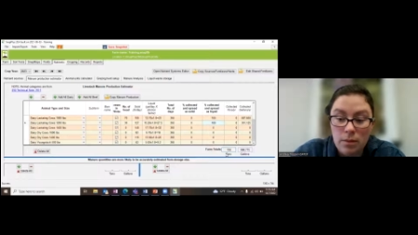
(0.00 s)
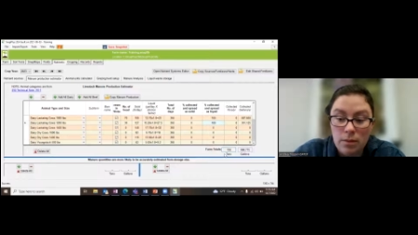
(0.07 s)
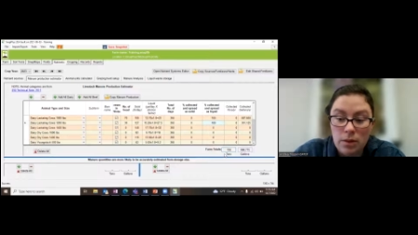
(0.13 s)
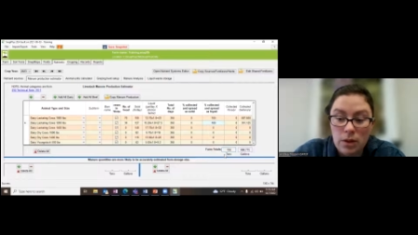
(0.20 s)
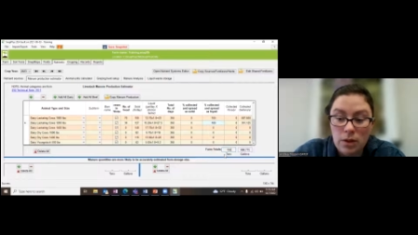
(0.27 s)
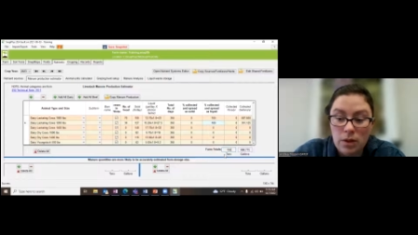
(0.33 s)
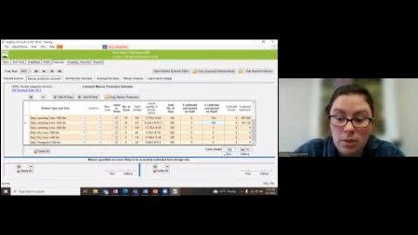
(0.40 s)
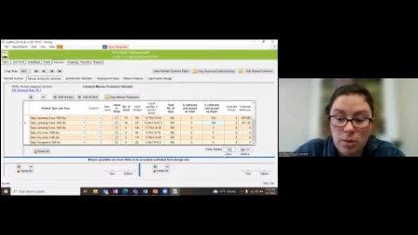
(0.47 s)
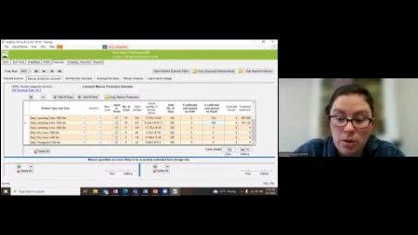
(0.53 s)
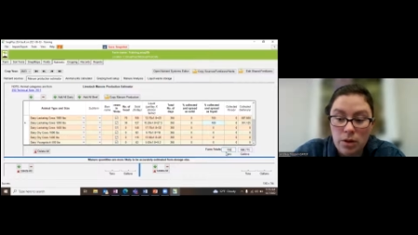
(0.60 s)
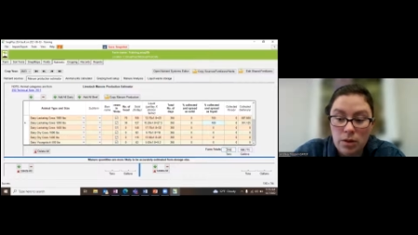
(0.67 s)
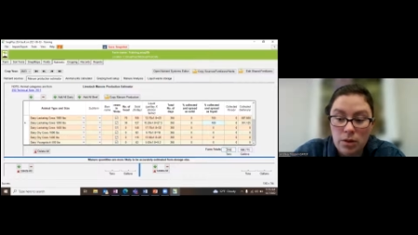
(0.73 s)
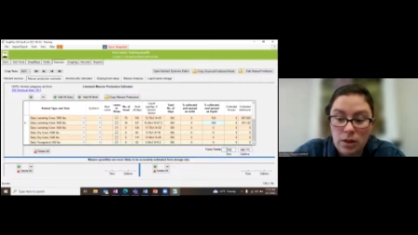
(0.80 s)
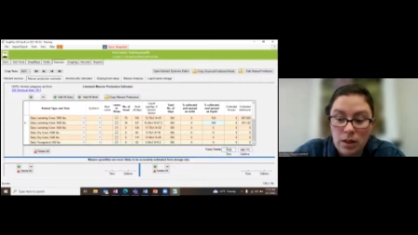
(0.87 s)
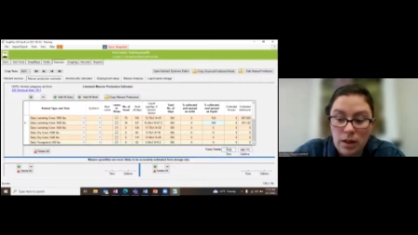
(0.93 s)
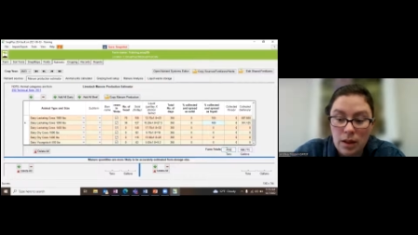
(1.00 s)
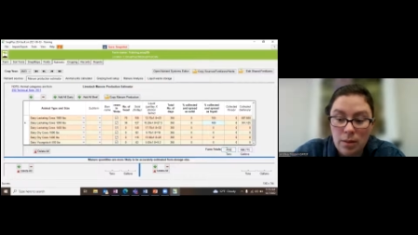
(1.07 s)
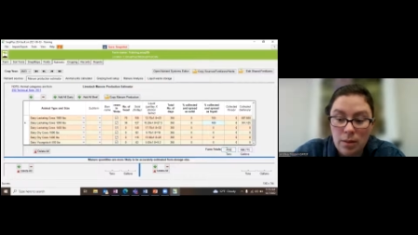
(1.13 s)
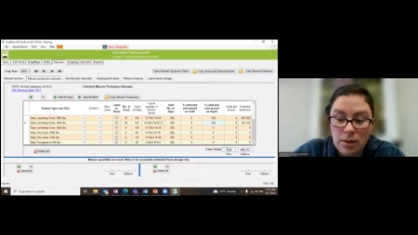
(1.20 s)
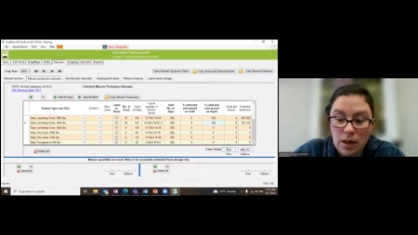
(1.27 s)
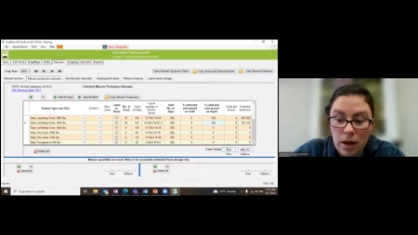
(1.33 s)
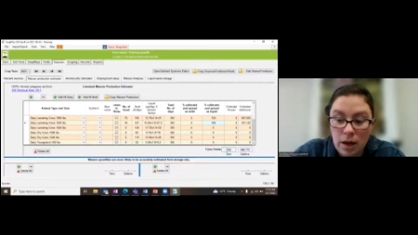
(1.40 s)
So it's producing
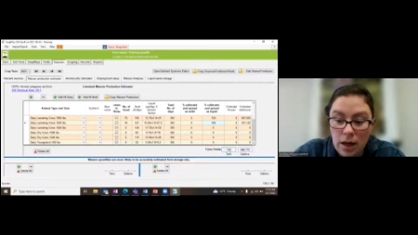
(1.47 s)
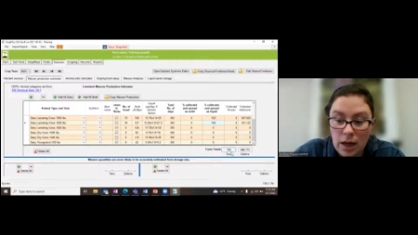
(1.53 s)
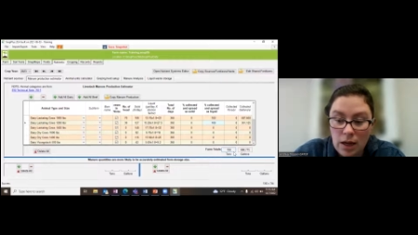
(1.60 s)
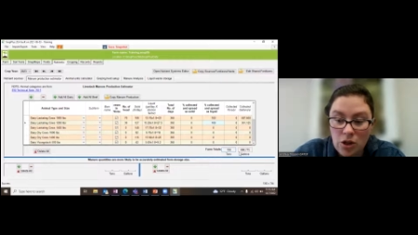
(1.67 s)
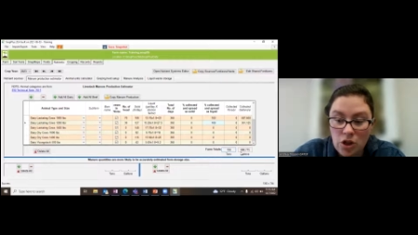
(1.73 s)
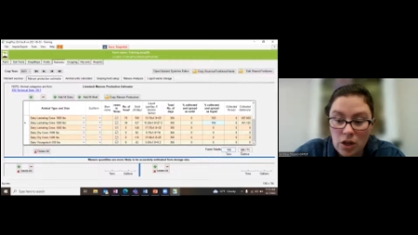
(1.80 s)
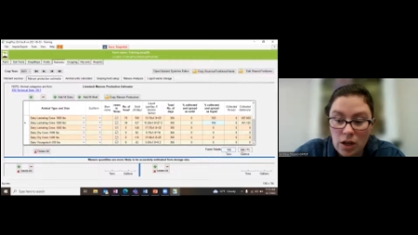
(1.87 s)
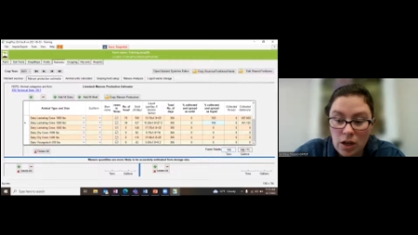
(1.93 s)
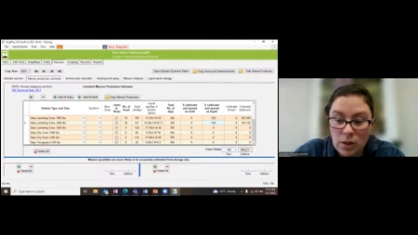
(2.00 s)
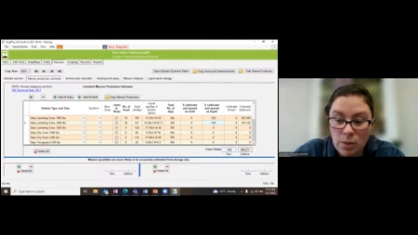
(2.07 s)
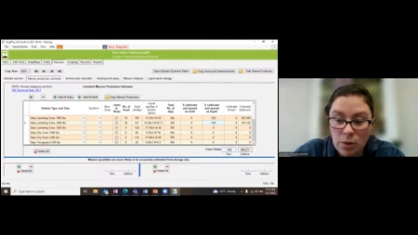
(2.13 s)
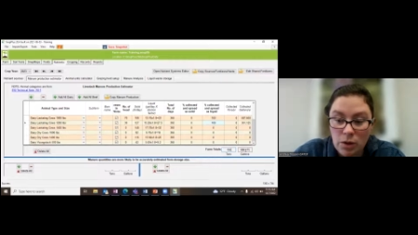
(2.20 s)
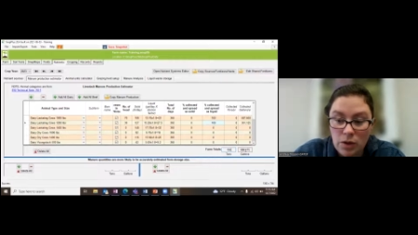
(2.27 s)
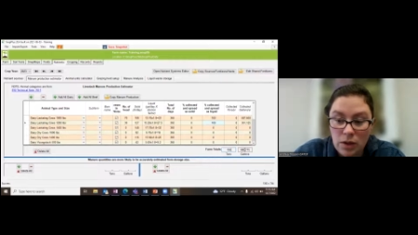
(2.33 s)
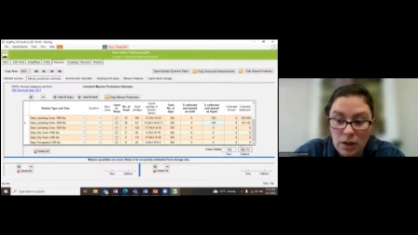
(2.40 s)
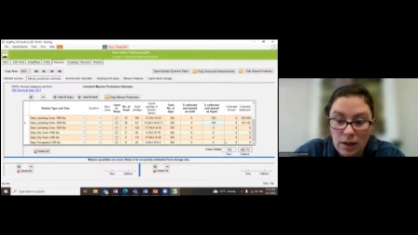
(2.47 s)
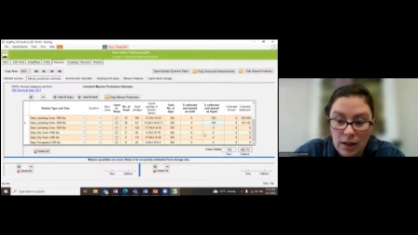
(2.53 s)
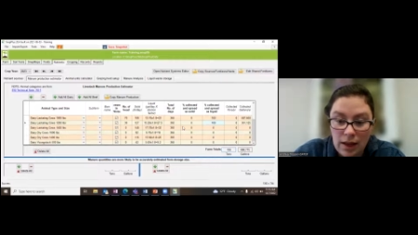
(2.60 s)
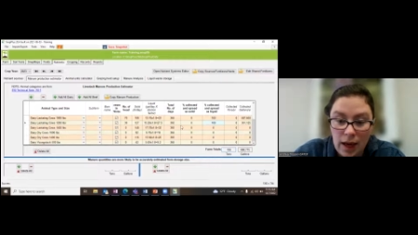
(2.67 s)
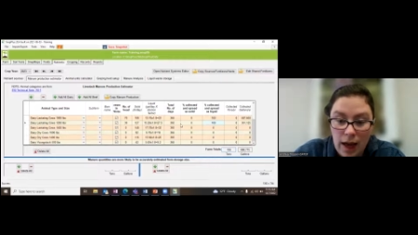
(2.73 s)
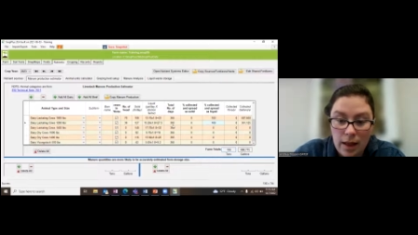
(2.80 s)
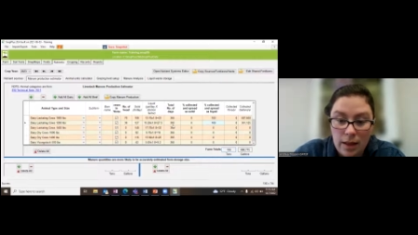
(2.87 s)
the tonnage and it's producing the
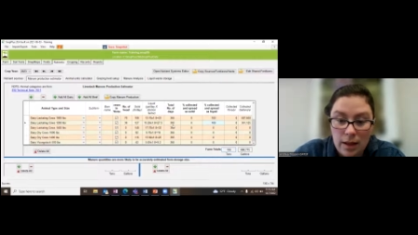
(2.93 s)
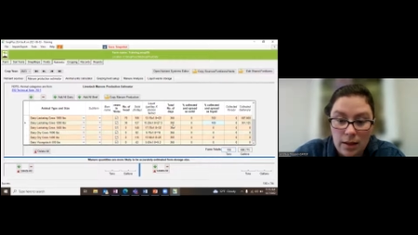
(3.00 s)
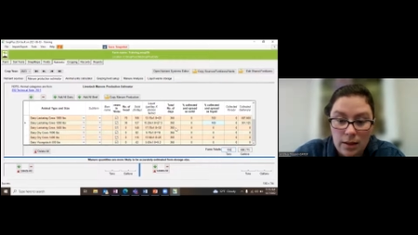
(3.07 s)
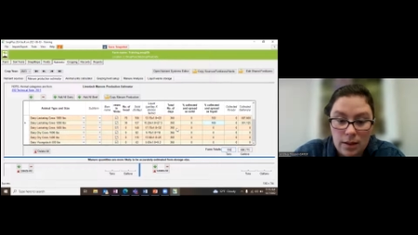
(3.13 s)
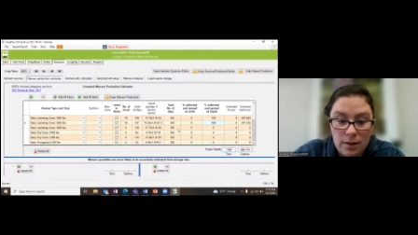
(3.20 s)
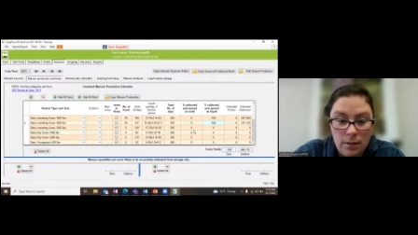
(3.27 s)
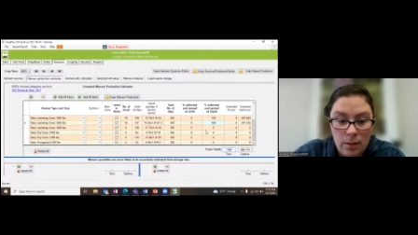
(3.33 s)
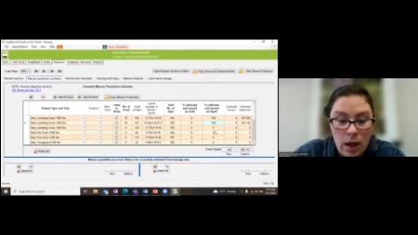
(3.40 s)
gallons.